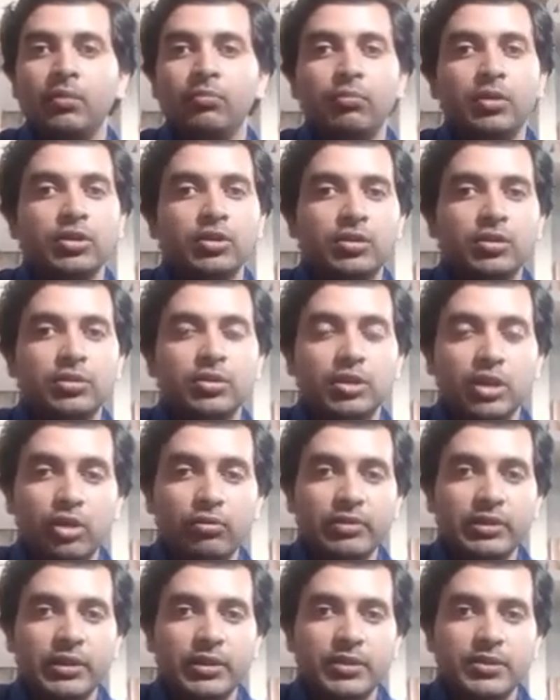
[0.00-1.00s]
But
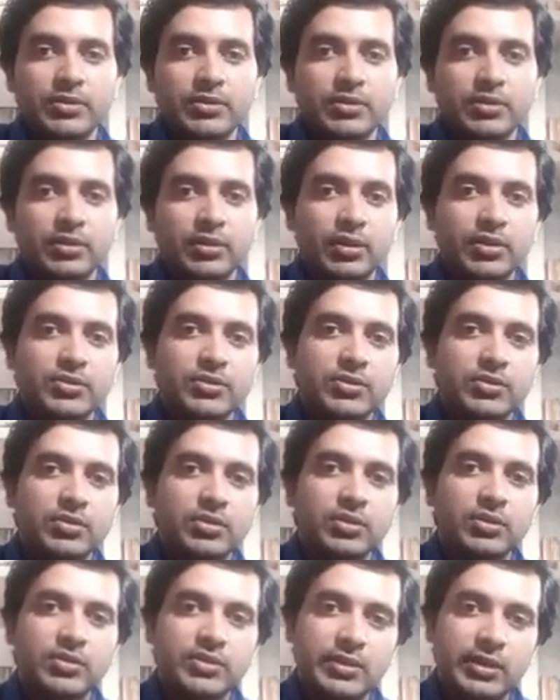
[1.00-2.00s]
nowadays,
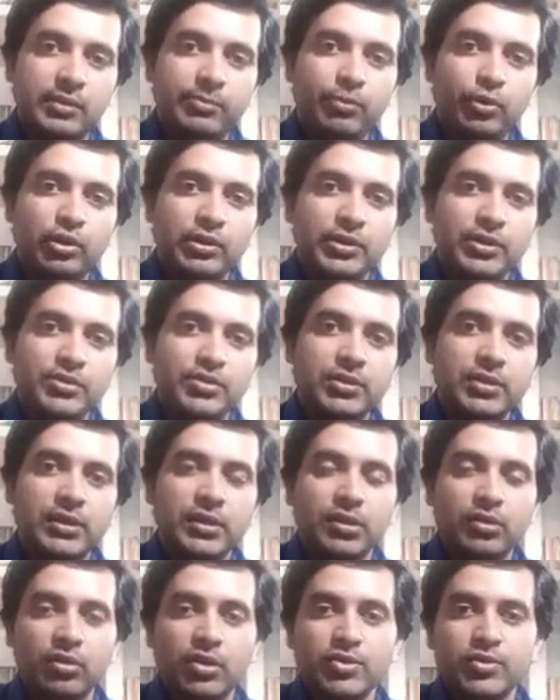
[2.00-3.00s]
this self-pollination
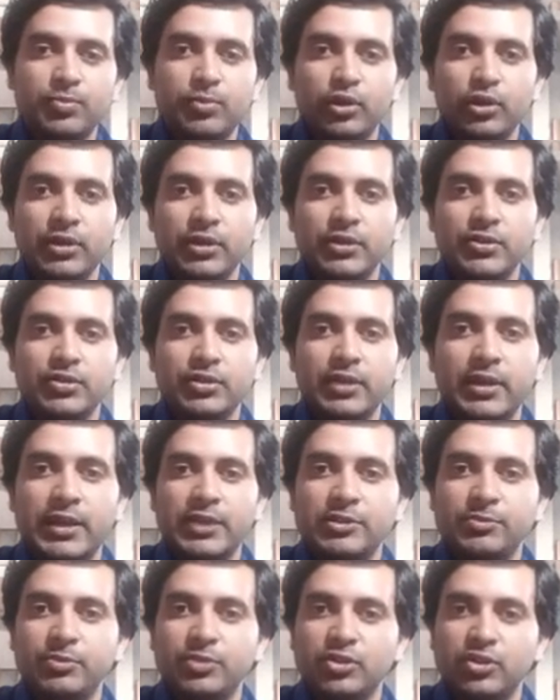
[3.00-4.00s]
and cross-pollination
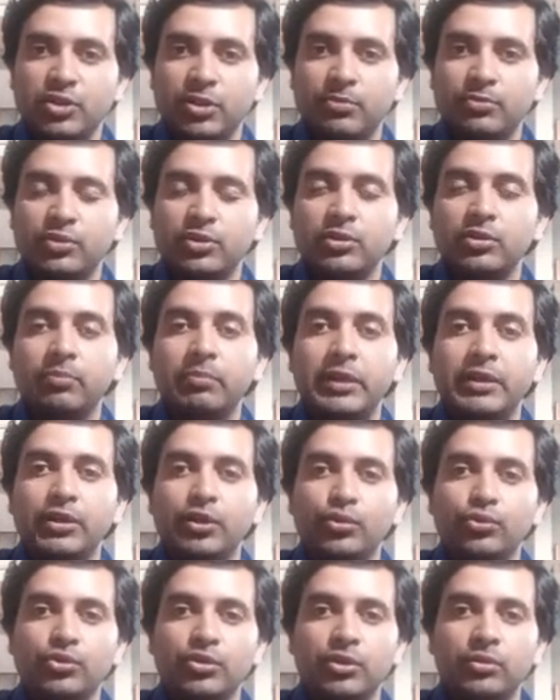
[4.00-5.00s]
has been termed by
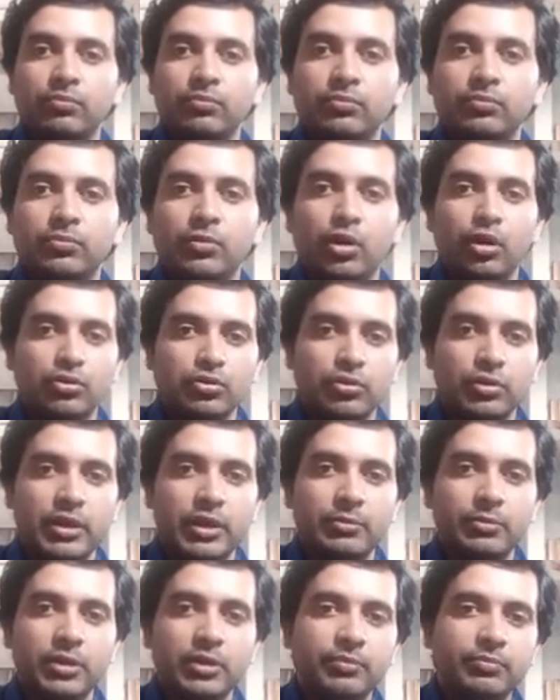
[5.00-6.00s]
new term
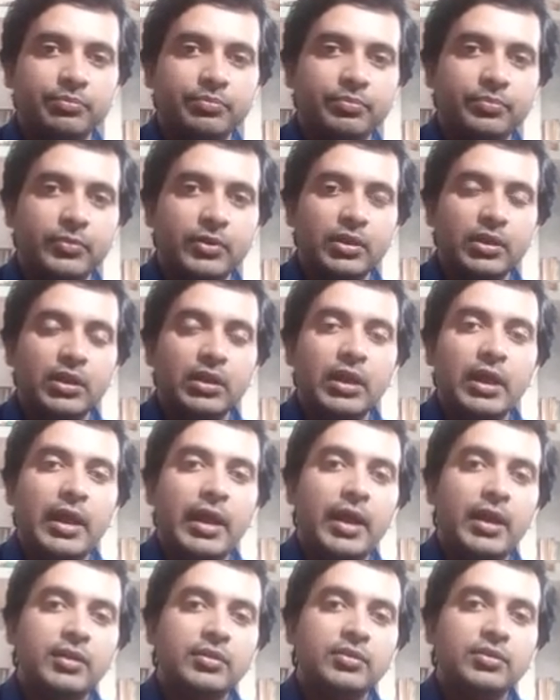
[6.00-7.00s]
autogamy
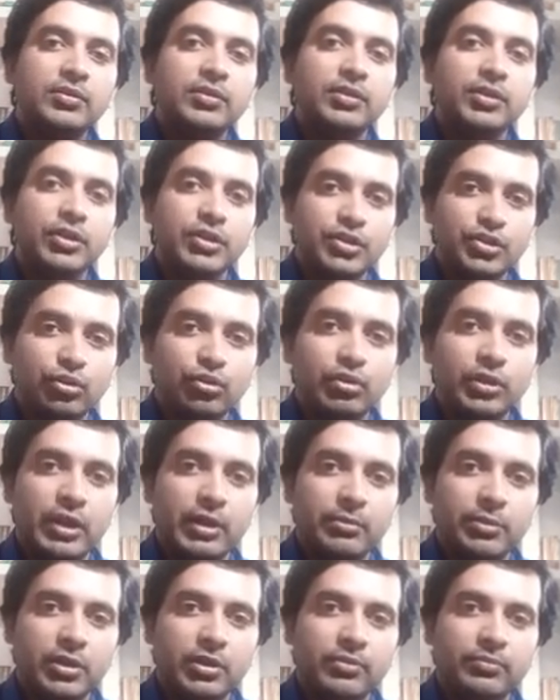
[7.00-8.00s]
and
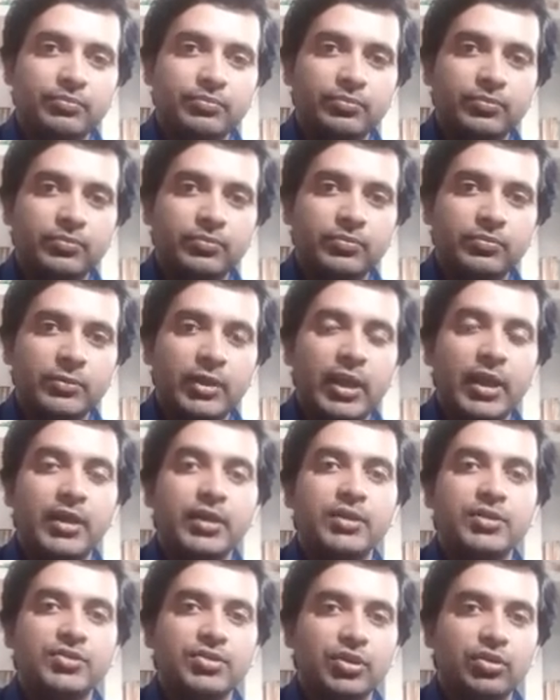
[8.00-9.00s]
geitonogamy
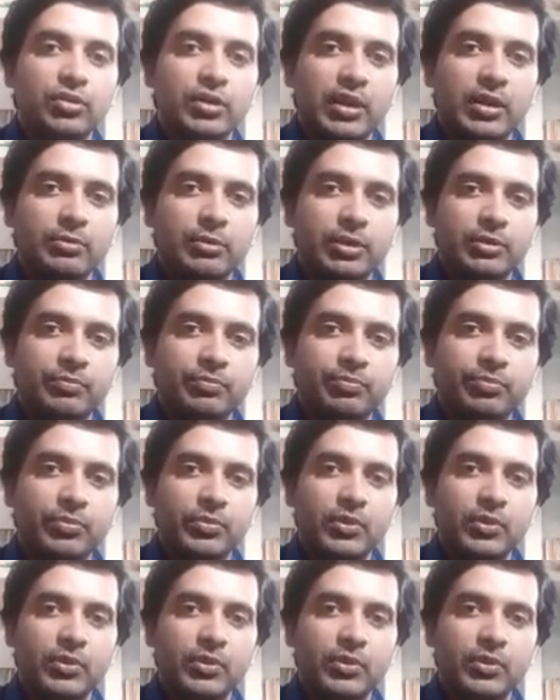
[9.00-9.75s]
and xenogamy.